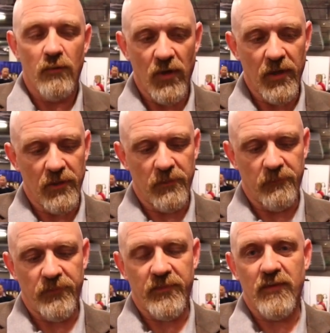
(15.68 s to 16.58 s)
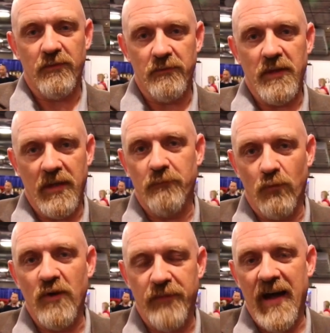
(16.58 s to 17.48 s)
Well, it,
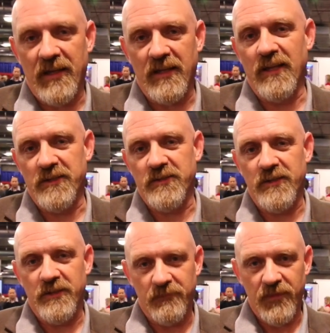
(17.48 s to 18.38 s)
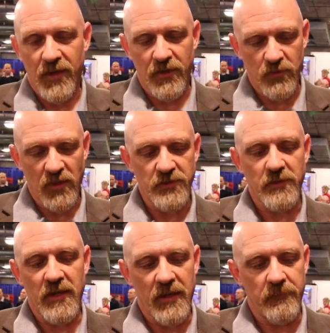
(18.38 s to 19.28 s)
we finally listened. Here's what
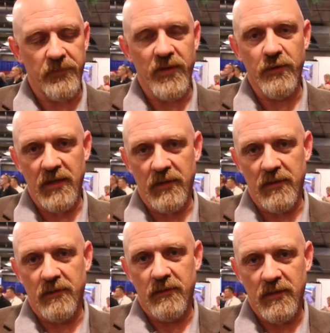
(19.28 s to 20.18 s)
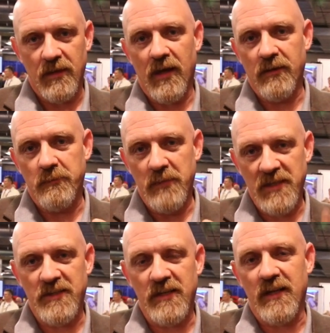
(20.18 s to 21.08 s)
you get. You get a, a
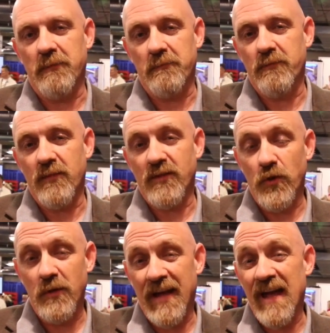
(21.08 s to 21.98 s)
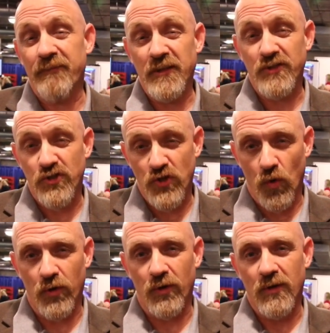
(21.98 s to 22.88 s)
Mystic two and a half inches
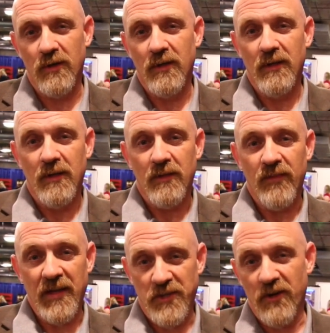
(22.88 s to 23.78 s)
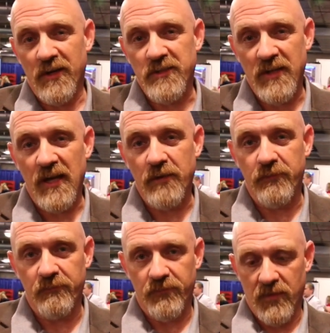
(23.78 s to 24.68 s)
shorter that's here and safe
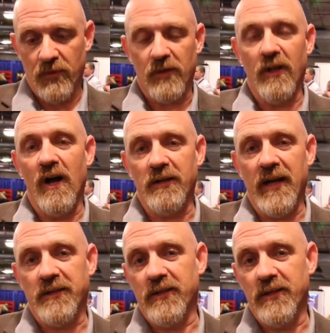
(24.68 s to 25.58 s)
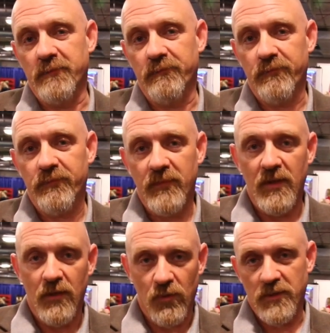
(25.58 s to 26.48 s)
on a Glock
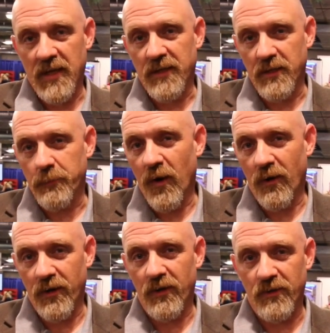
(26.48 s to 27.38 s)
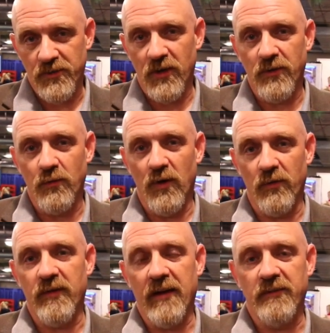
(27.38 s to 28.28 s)
19. We'll take it apart here and show you what
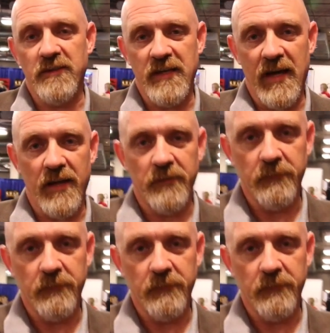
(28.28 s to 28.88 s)
we have inside.